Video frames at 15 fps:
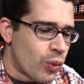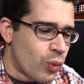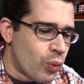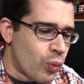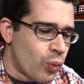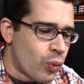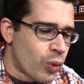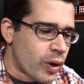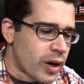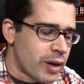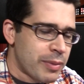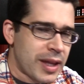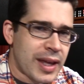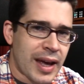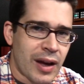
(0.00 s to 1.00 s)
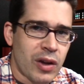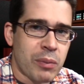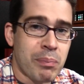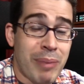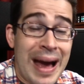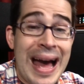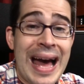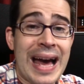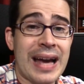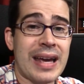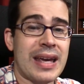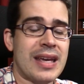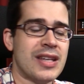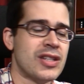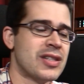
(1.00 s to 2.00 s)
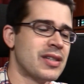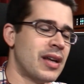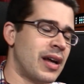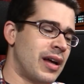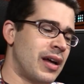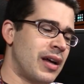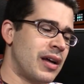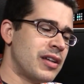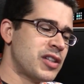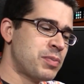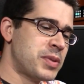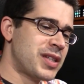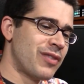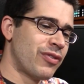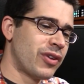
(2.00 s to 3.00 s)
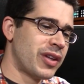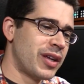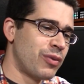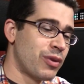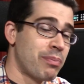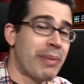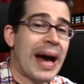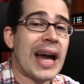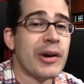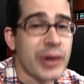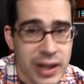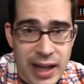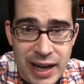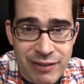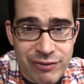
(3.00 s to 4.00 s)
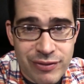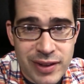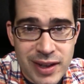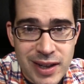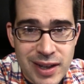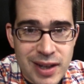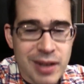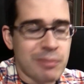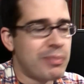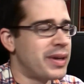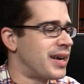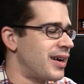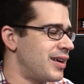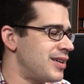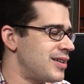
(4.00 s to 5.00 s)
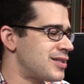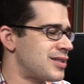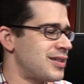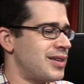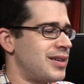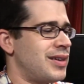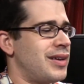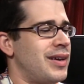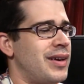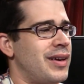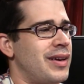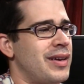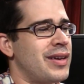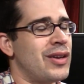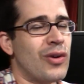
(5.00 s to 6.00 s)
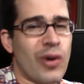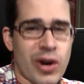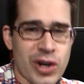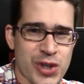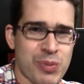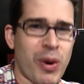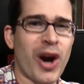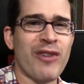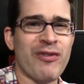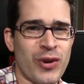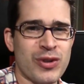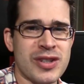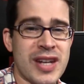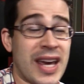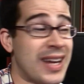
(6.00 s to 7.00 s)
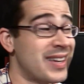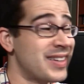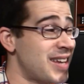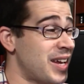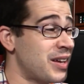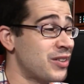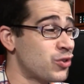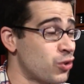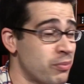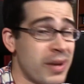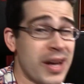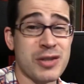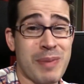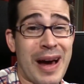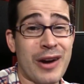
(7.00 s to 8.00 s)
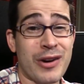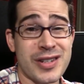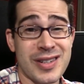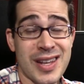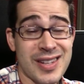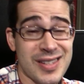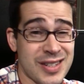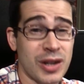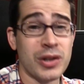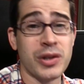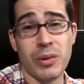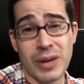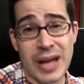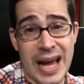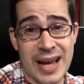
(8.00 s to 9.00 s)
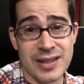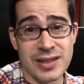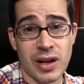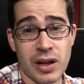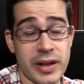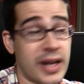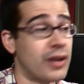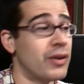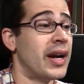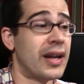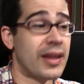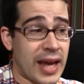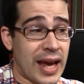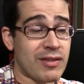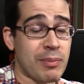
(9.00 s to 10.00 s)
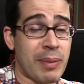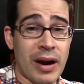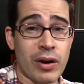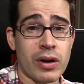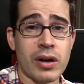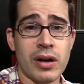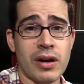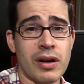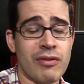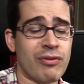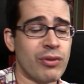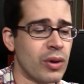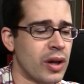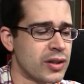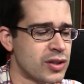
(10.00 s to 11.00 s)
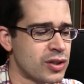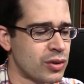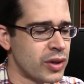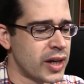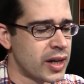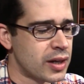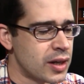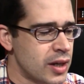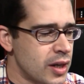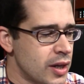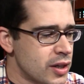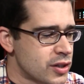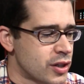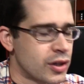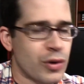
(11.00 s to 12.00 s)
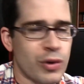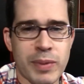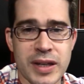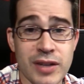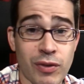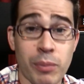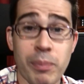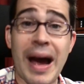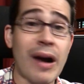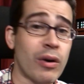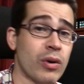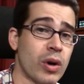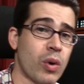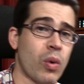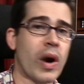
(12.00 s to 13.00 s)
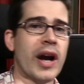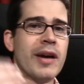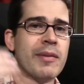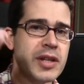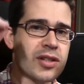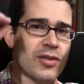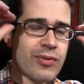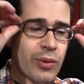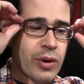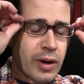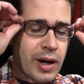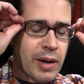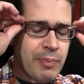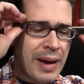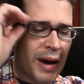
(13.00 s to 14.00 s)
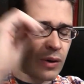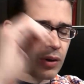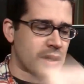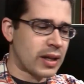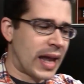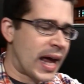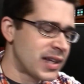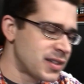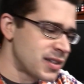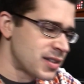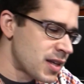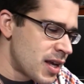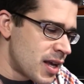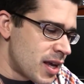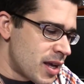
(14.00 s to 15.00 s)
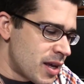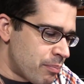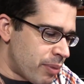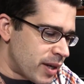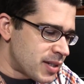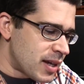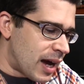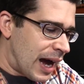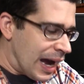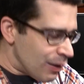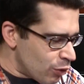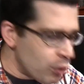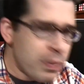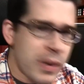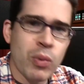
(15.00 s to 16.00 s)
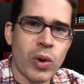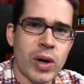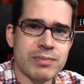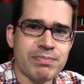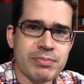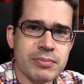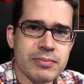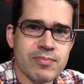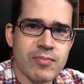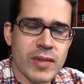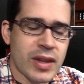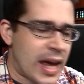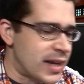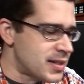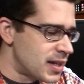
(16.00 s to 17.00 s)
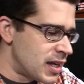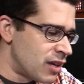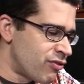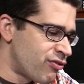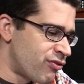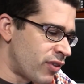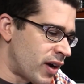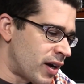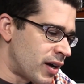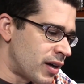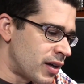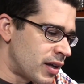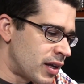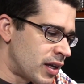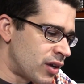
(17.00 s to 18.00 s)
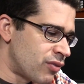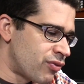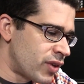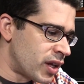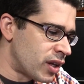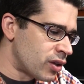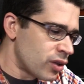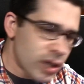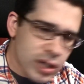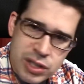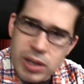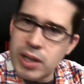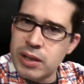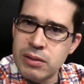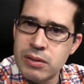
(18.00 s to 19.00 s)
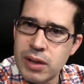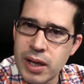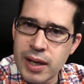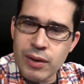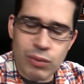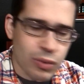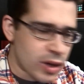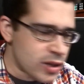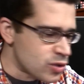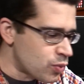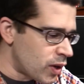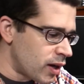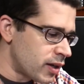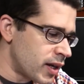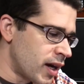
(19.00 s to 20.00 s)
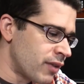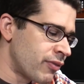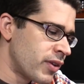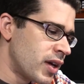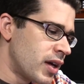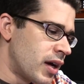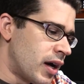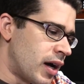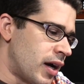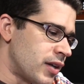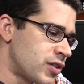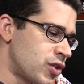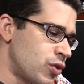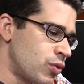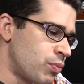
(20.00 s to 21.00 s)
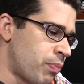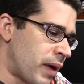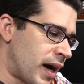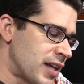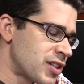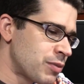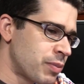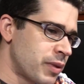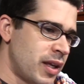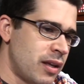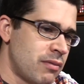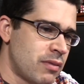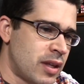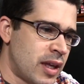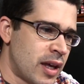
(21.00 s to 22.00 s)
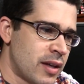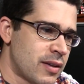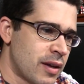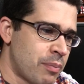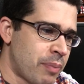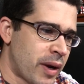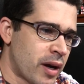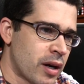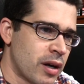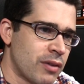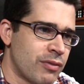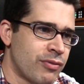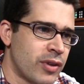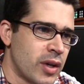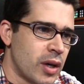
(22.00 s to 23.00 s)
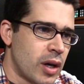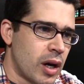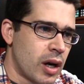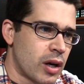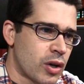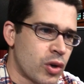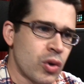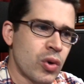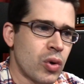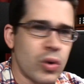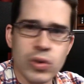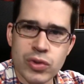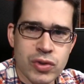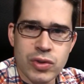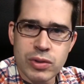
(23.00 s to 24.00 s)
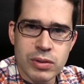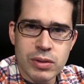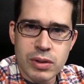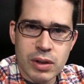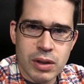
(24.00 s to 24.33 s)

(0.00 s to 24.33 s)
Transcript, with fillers: we're going to be held back is specifically with battery life, because you know, our smartphones today take tremendous batteries and they still don't last all day. Granted, they have to power a full-on screen, so there would be different power requirements for powered glasses. But I will be one that if it looks good and it runs well enough, to possibly get a pair of Google's